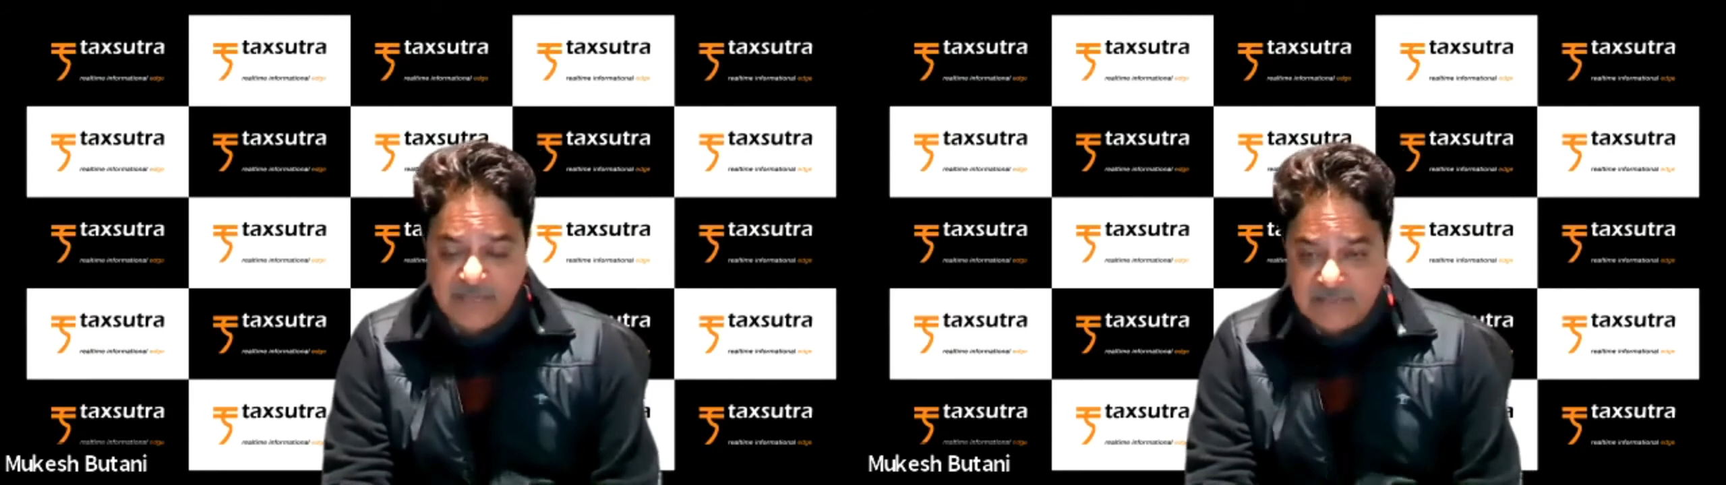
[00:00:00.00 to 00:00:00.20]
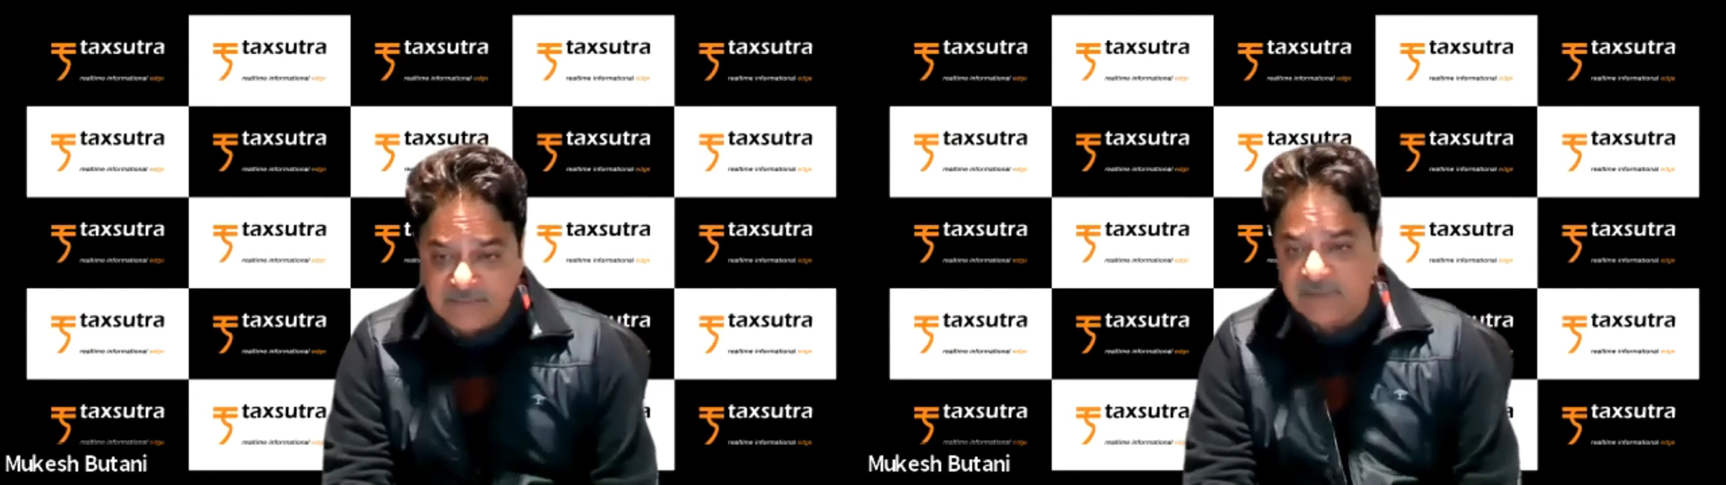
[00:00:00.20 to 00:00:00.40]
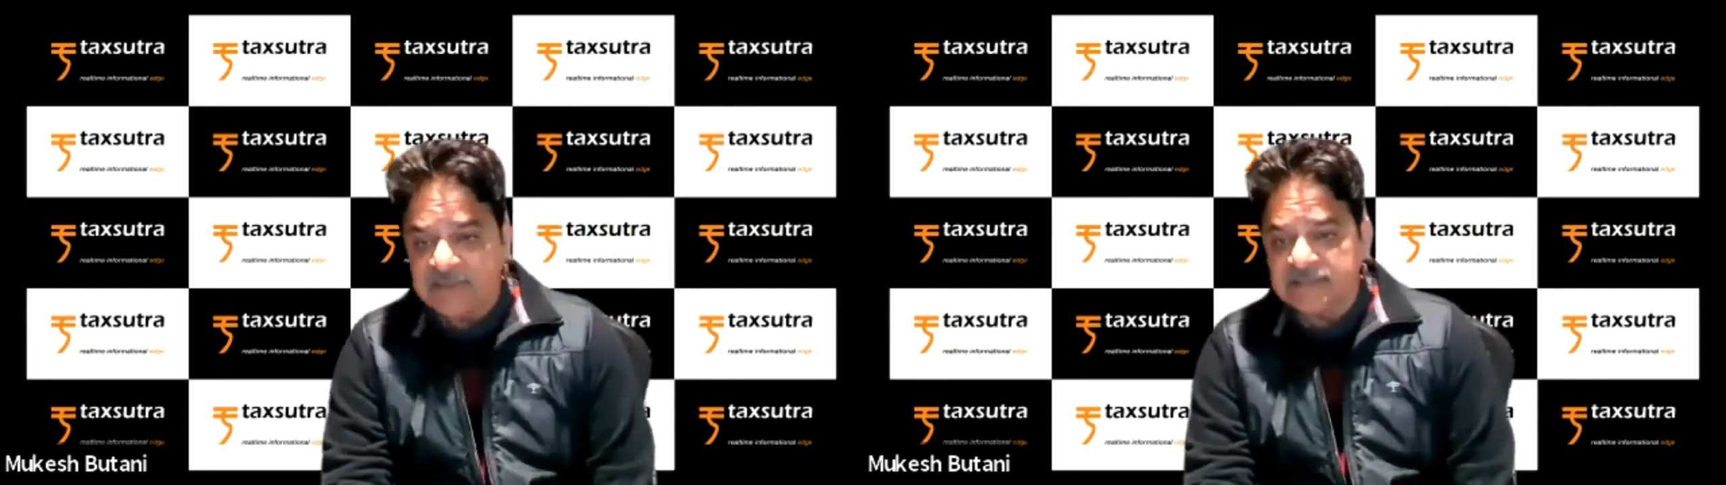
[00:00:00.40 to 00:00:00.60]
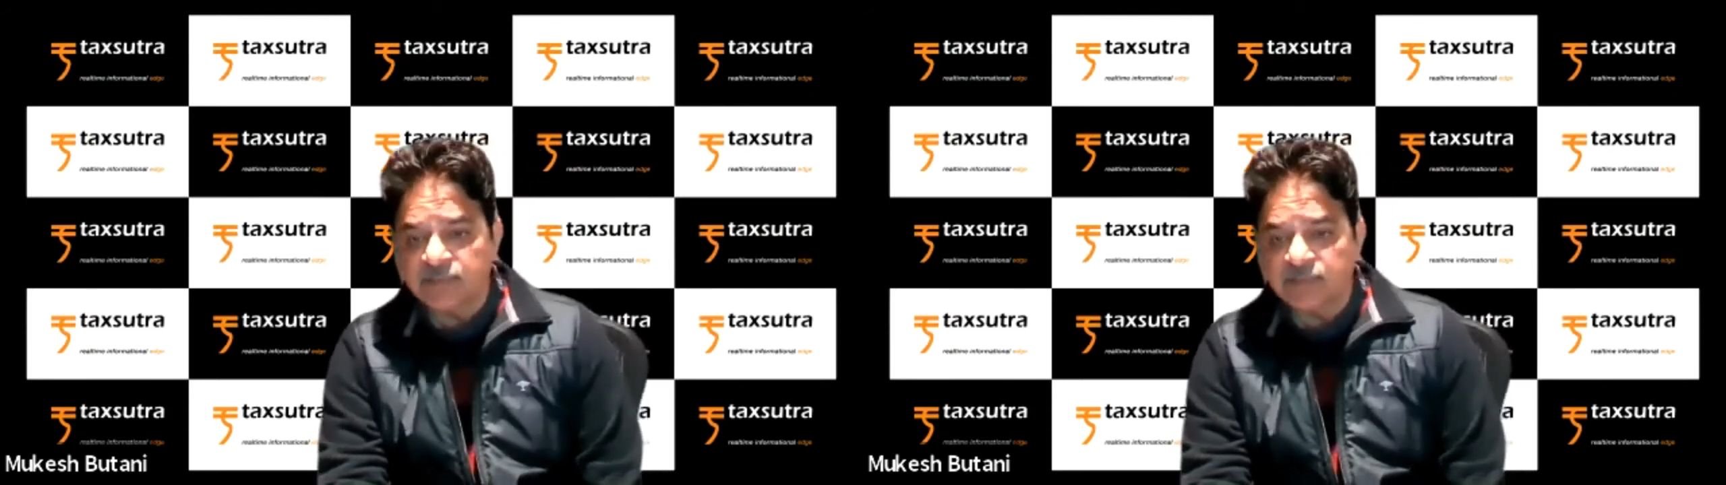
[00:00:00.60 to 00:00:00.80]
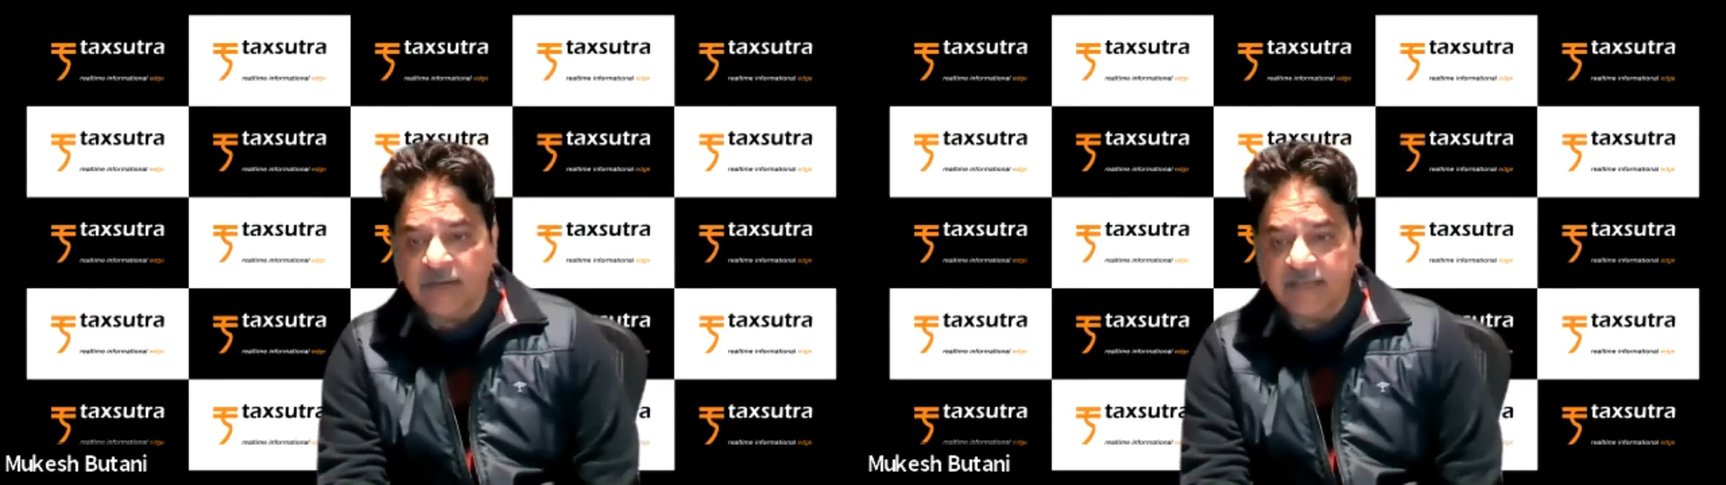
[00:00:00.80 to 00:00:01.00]
as well
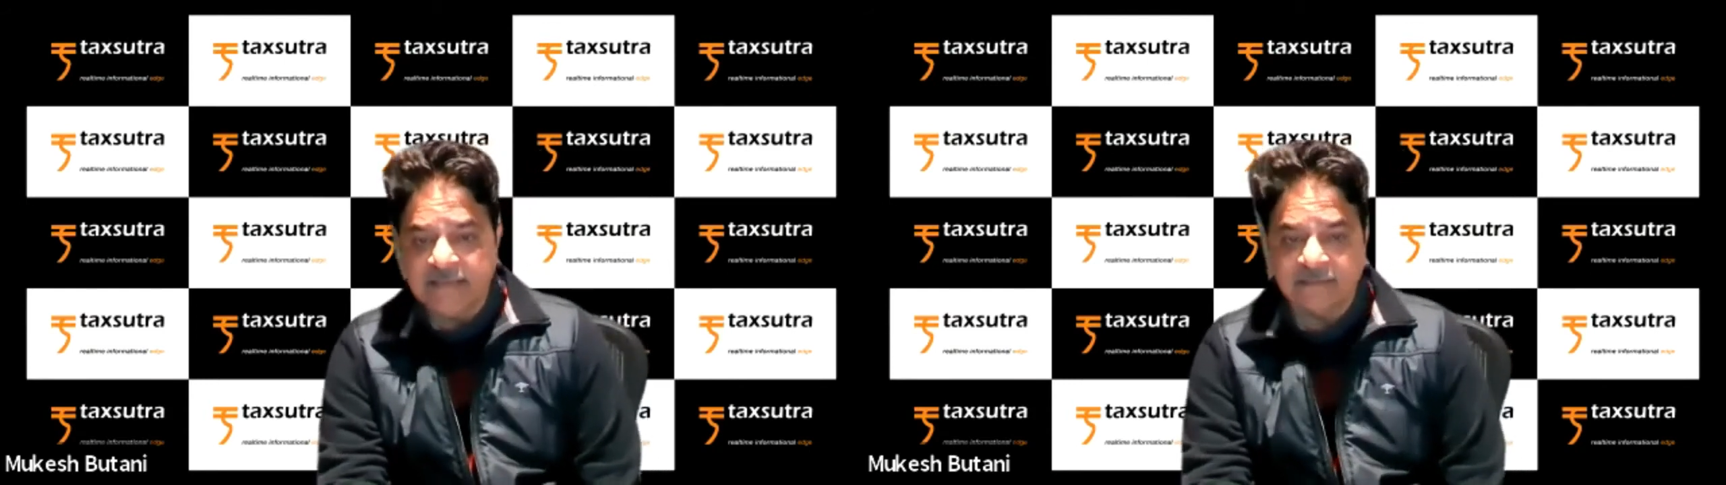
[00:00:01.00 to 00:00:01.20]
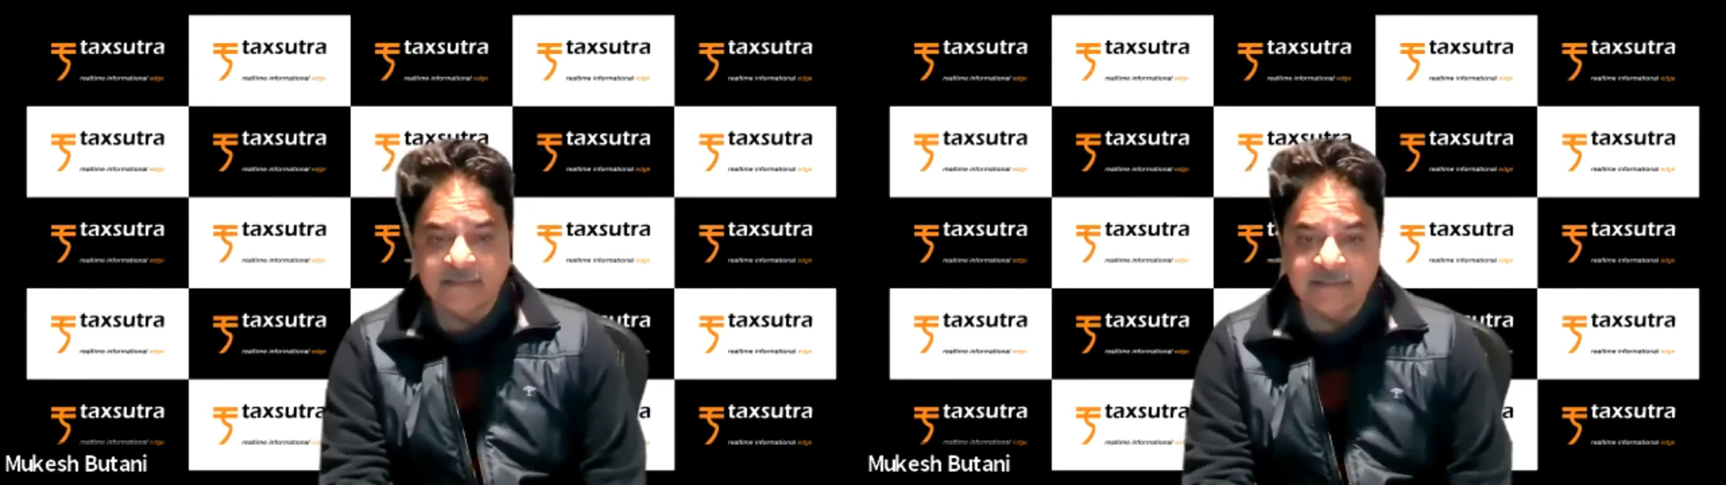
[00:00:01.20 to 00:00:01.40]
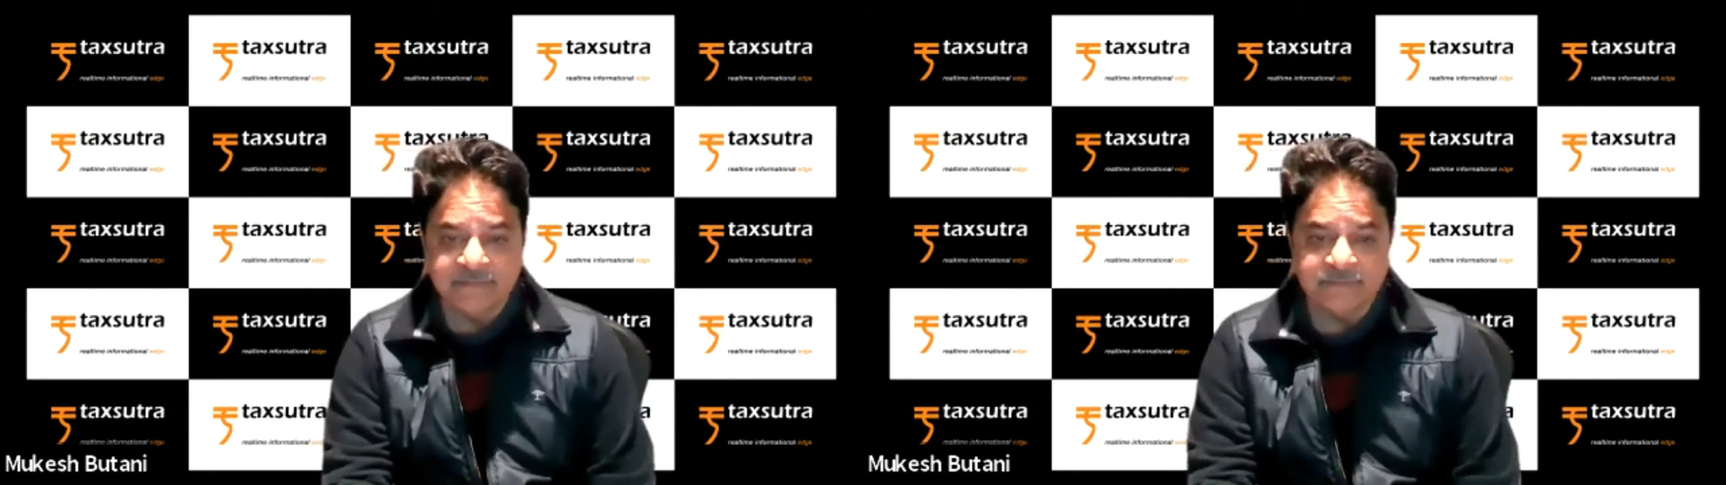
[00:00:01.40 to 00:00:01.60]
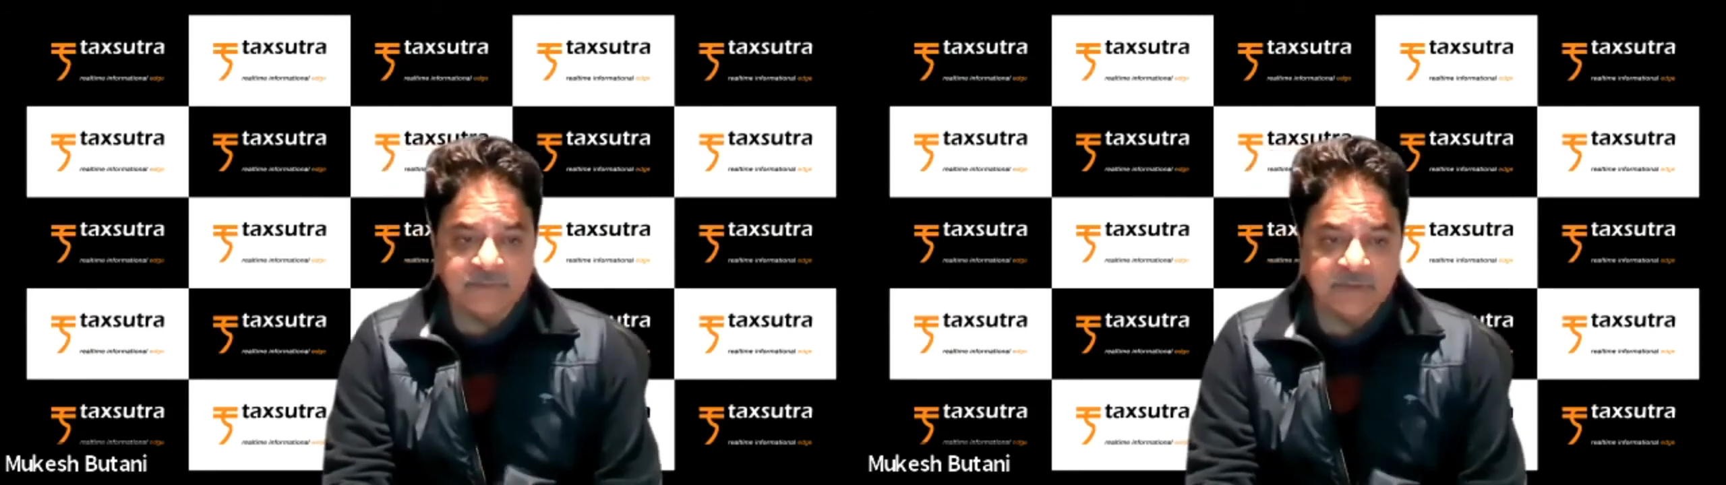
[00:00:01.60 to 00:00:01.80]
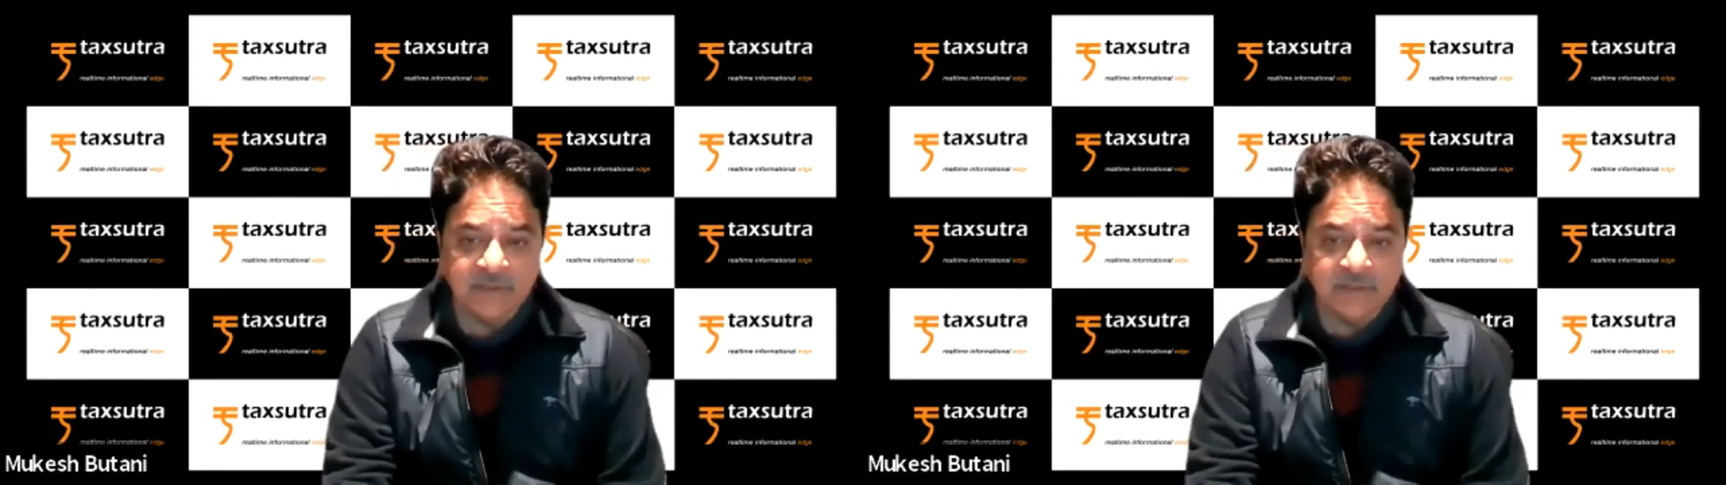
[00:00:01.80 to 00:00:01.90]
as providing relief